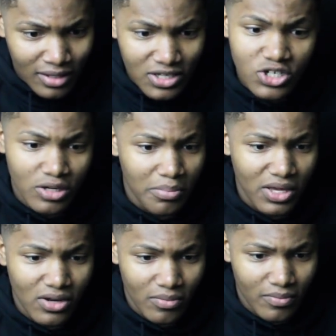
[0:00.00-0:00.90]
He should have
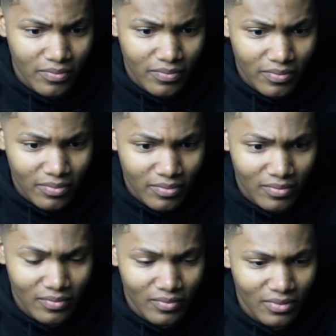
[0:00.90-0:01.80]
beat him.
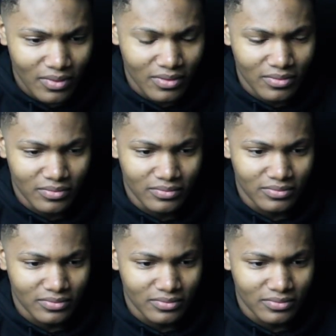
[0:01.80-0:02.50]
Mm.